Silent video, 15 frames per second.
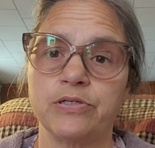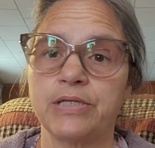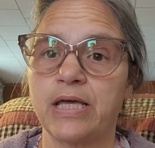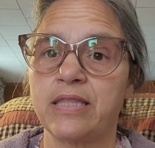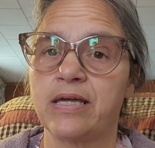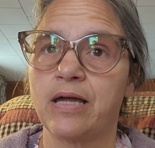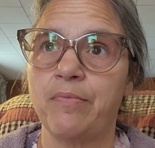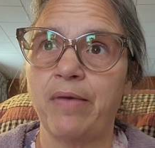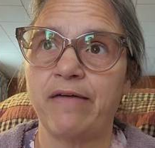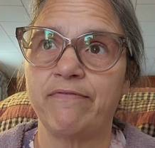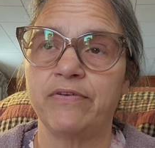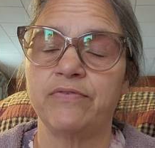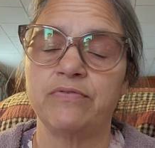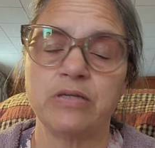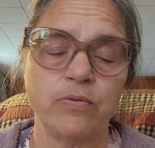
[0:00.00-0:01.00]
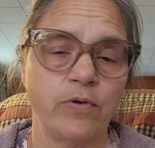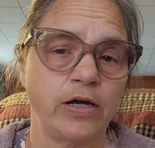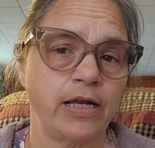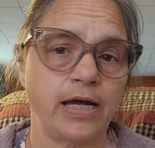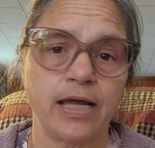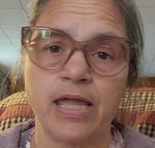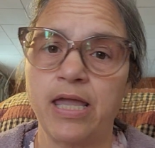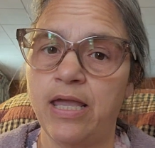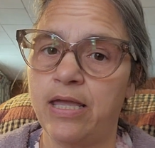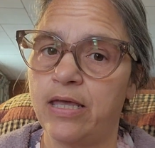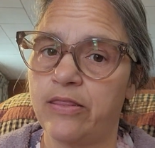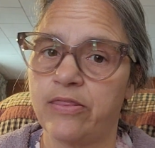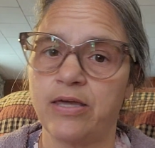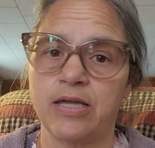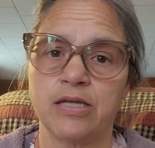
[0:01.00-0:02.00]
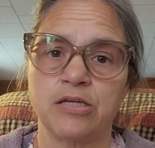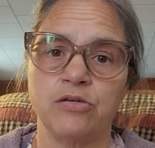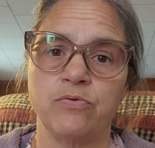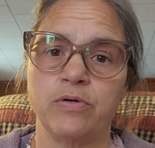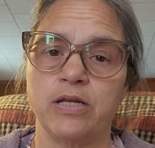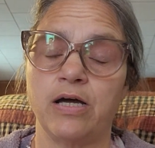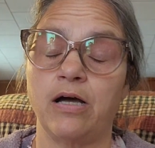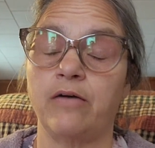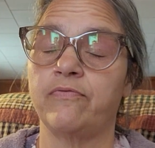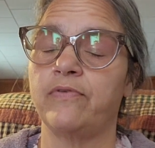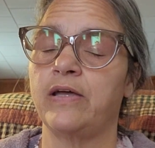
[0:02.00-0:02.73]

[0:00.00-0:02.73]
I think I'm at 51. I can't thank you enough.